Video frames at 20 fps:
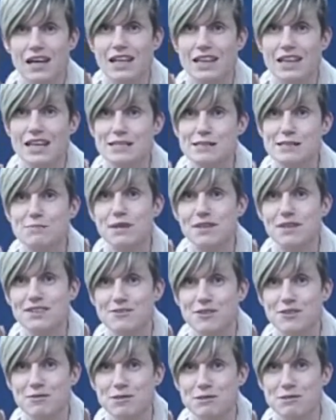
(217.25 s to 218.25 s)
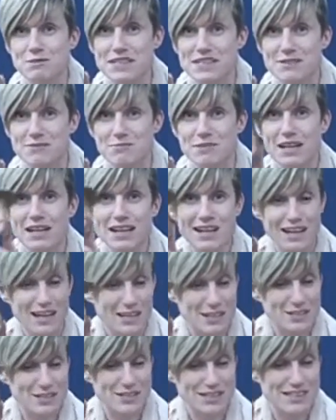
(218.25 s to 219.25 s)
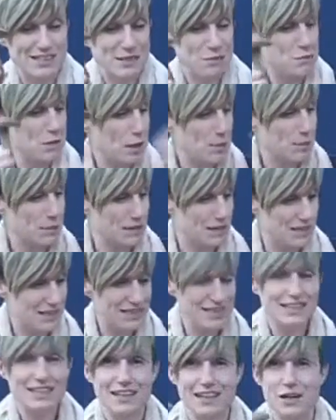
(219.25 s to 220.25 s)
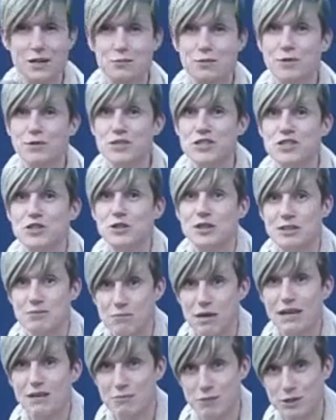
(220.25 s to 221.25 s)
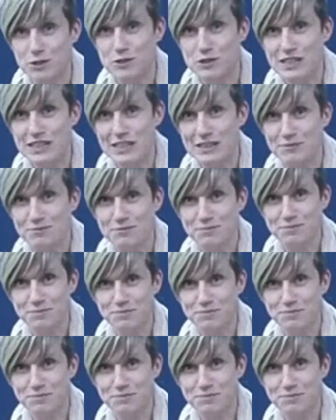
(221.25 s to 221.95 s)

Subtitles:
and that spirit of optimism, I'll just sum up, and I hope you enjoyed my mosey.